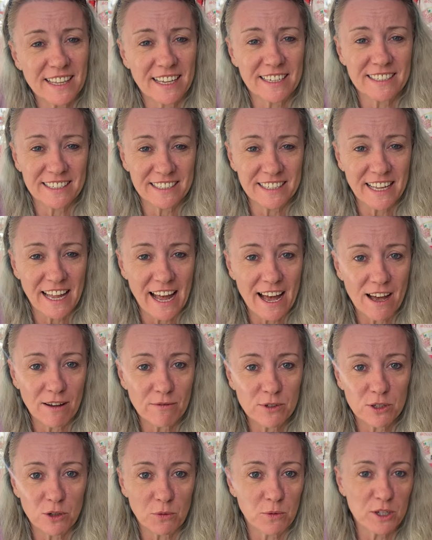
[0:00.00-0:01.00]
they didn't have,
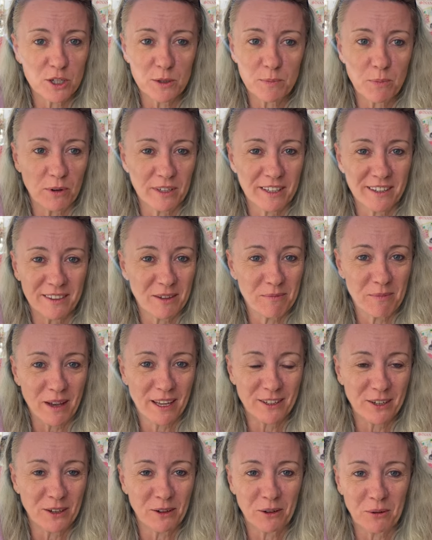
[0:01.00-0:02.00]
so we just pointed at the
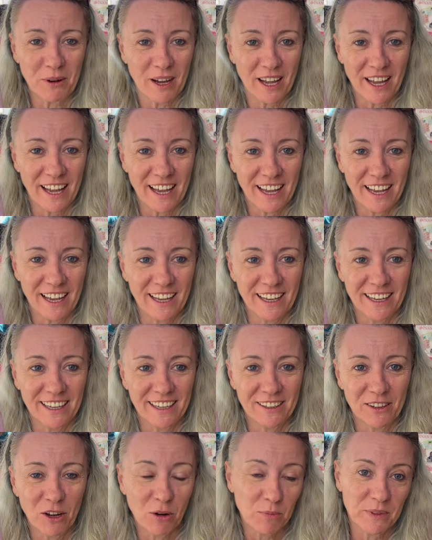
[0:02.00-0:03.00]
menu
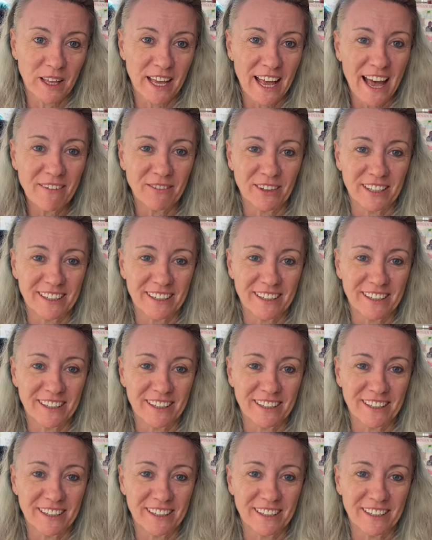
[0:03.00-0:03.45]
and hope they have it.